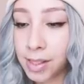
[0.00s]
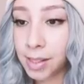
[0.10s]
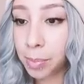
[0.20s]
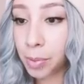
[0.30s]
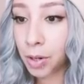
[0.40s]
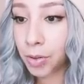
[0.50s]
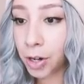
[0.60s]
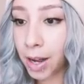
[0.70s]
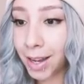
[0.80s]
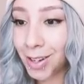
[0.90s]
have a zipper on
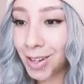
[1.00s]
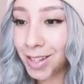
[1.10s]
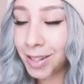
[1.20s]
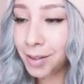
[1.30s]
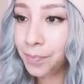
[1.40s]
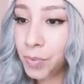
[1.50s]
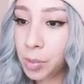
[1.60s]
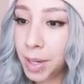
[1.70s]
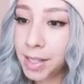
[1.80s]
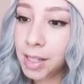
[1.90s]
their icon.
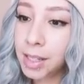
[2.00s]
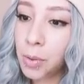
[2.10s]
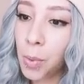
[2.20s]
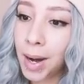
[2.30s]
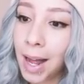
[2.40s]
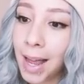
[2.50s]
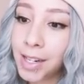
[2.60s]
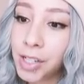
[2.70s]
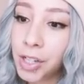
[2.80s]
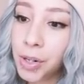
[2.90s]
So basically what
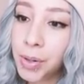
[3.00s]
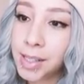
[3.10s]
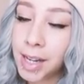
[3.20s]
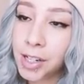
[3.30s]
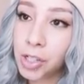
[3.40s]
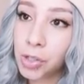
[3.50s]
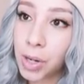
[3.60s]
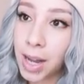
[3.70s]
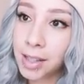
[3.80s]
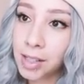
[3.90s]
I do is I just
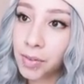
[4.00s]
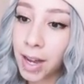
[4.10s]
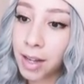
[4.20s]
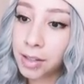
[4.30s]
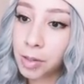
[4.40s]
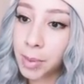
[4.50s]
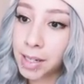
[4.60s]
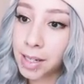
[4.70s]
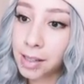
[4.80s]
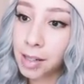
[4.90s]
drag these files to
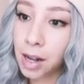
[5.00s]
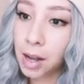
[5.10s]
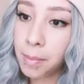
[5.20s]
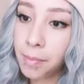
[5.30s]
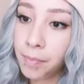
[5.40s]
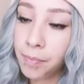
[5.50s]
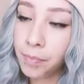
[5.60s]
my desktop,